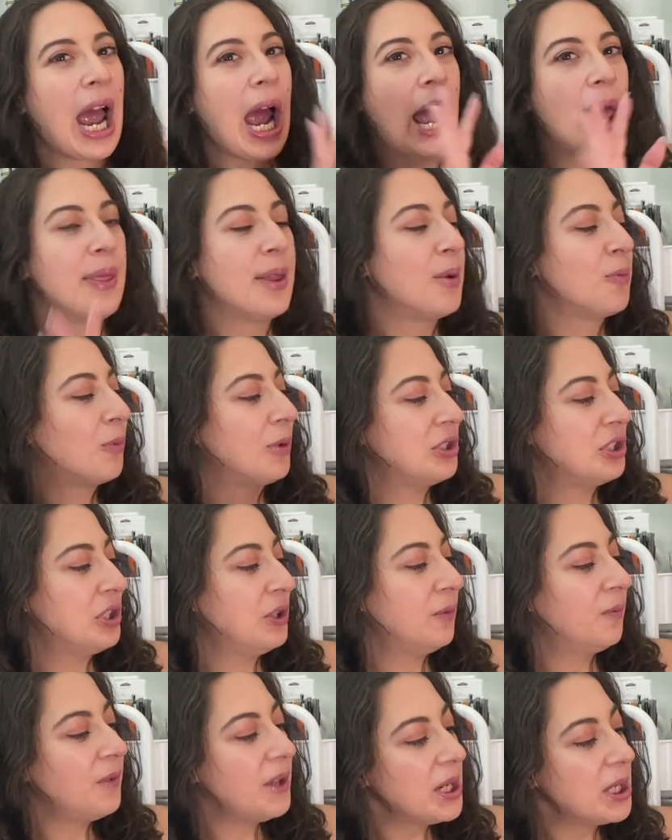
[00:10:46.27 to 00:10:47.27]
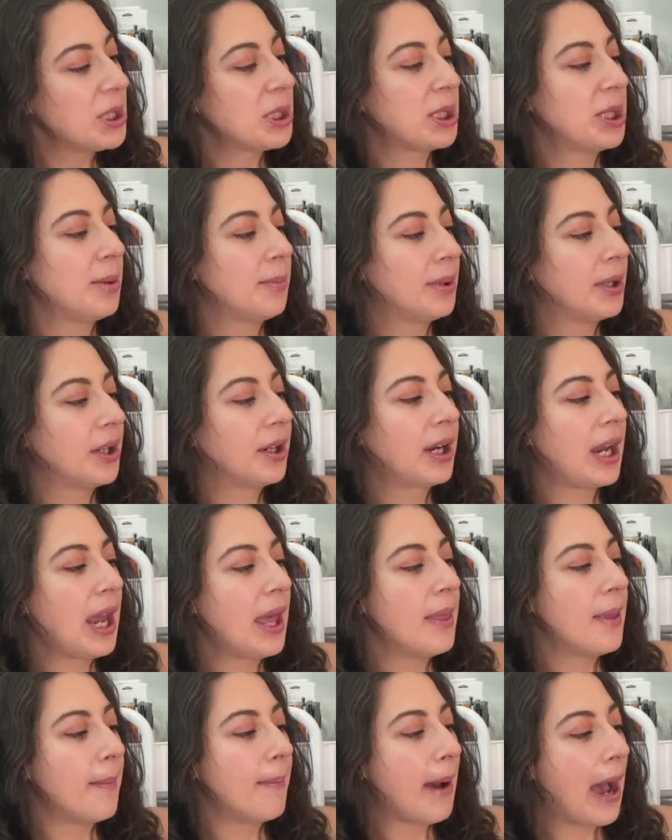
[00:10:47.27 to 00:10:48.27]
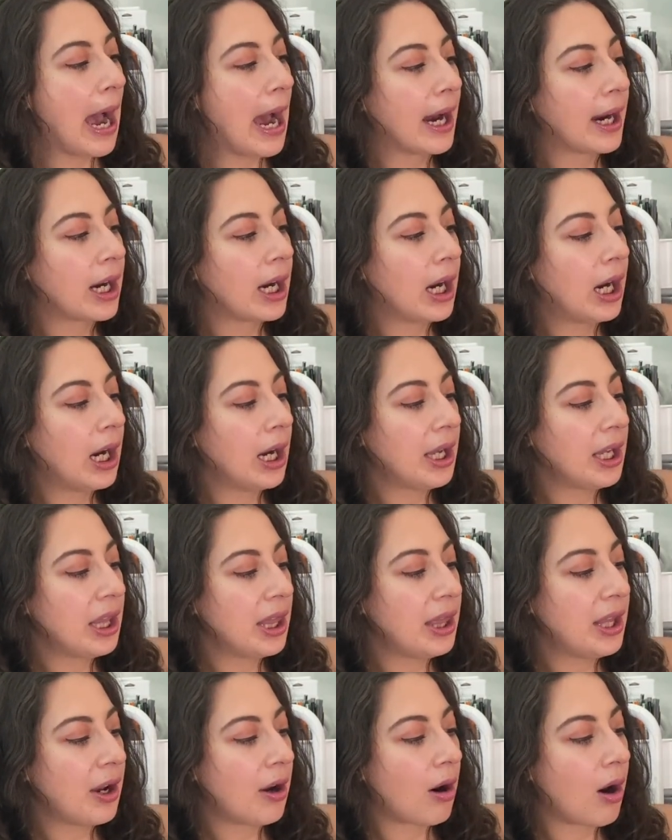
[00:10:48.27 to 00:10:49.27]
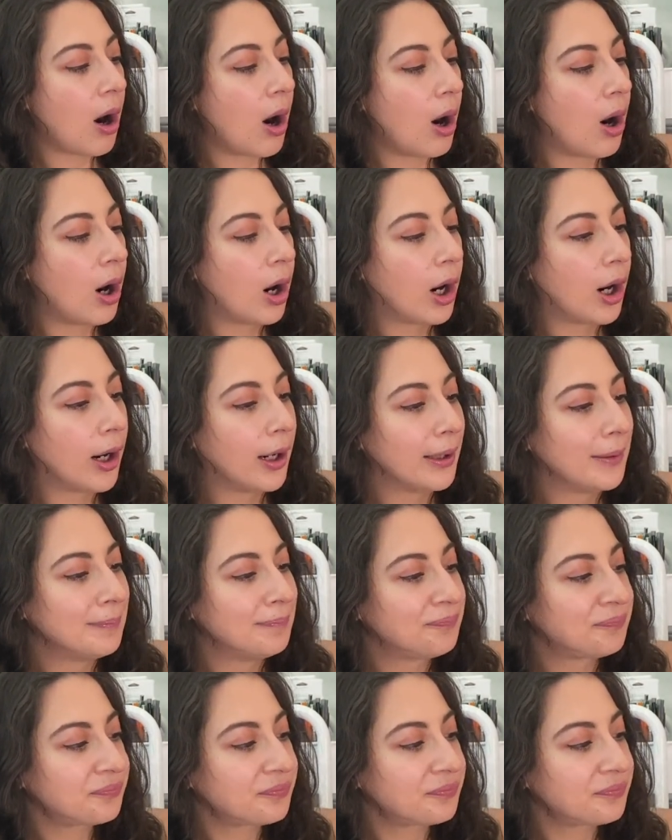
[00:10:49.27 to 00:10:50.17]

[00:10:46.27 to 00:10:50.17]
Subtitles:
And then once you finish the book, in the back, there are